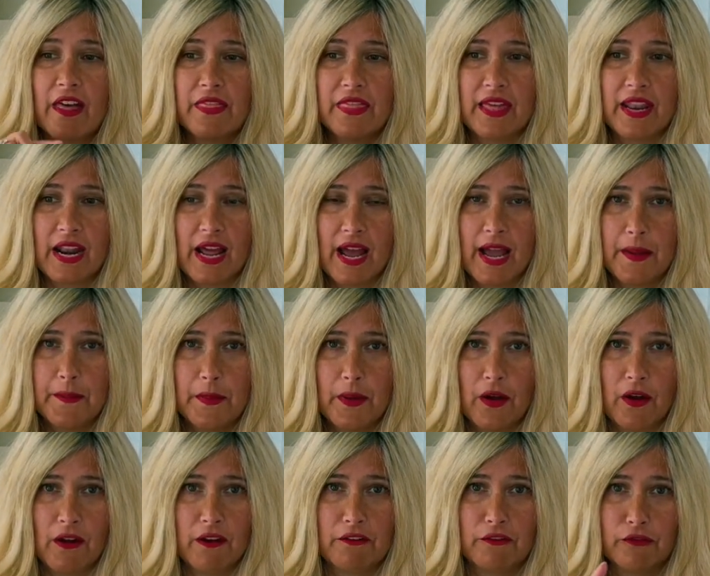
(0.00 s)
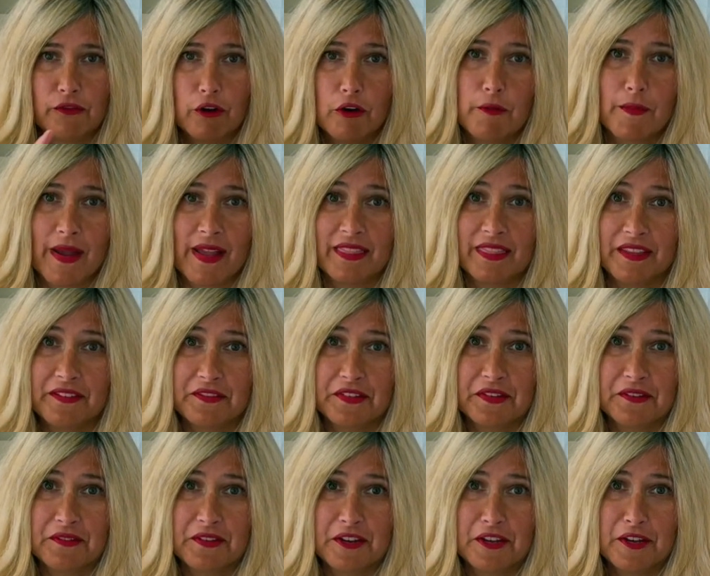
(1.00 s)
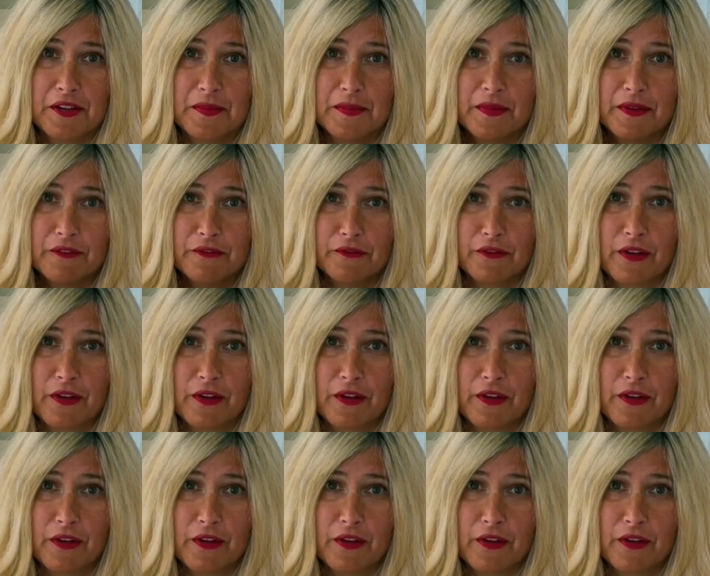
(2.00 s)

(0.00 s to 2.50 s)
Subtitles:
that I bought for my living room